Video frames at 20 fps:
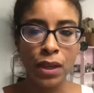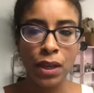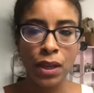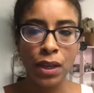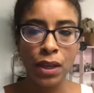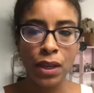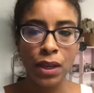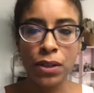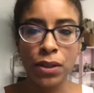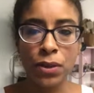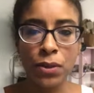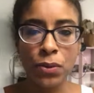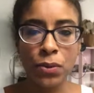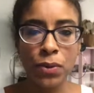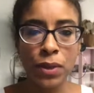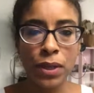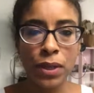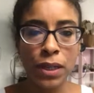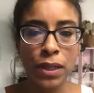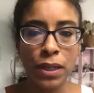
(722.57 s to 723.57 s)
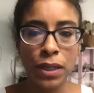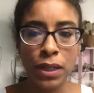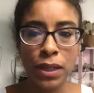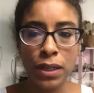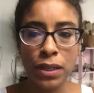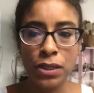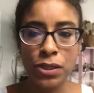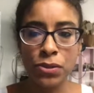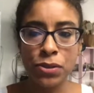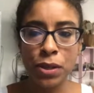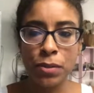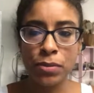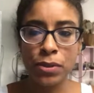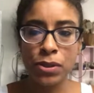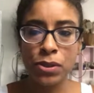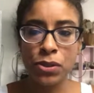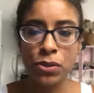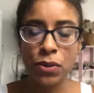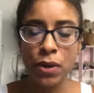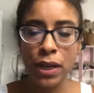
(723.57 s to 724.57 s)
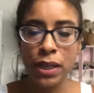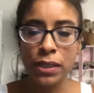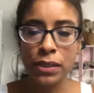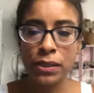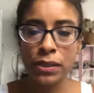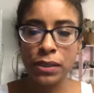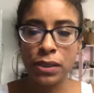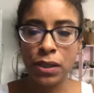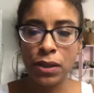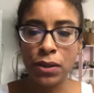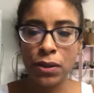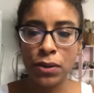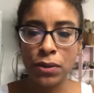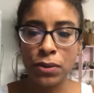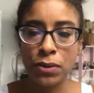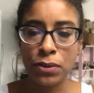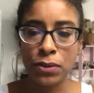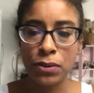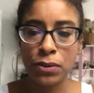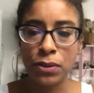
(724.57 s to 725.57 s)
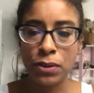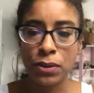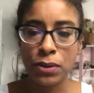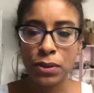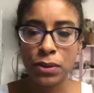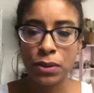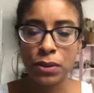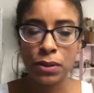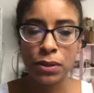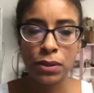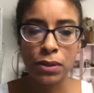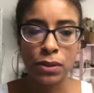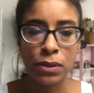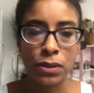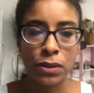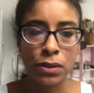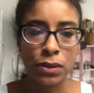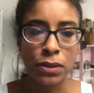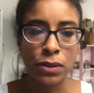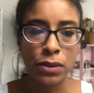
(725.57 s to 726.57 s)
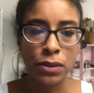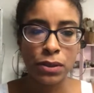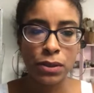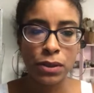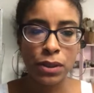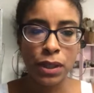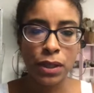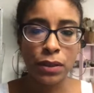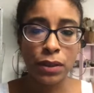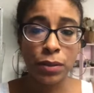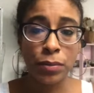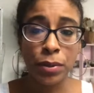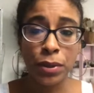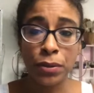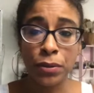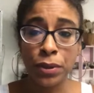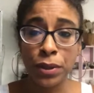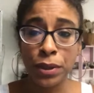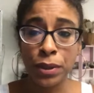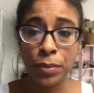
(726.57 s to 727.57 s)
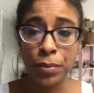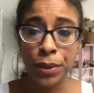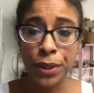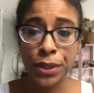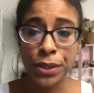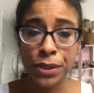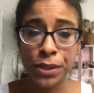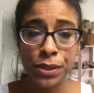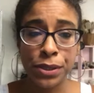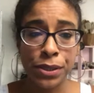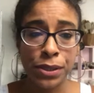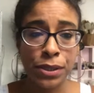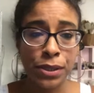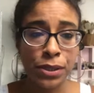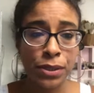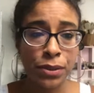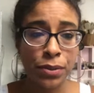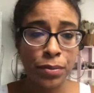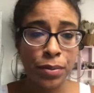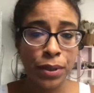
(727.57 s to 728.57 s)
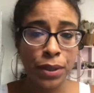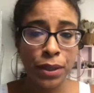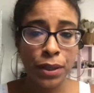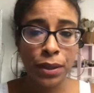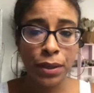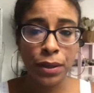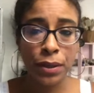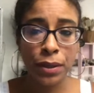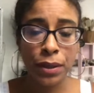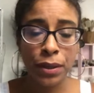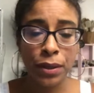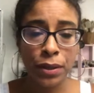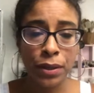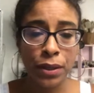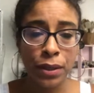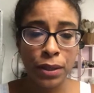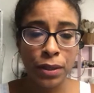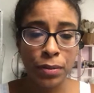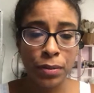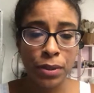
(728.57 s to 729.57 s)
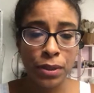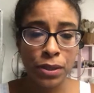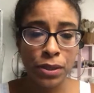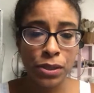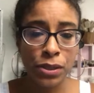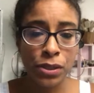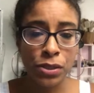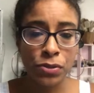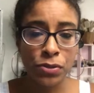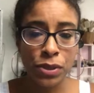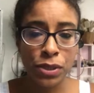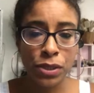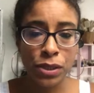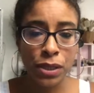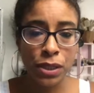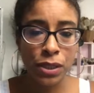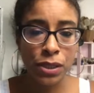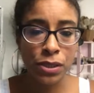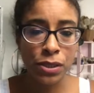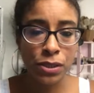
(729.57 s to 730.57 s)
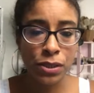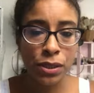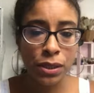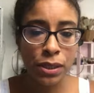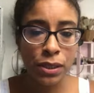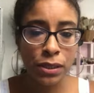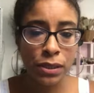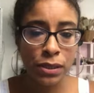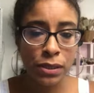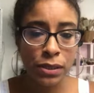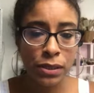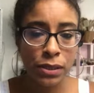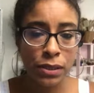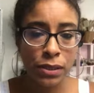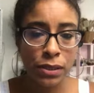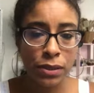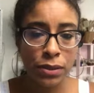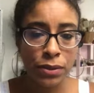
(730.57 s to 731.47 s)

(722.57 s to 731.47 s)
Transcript: I know we got interrupted twice, so you'd have to be really patient to still be there. I think I'm gonna just reschedule this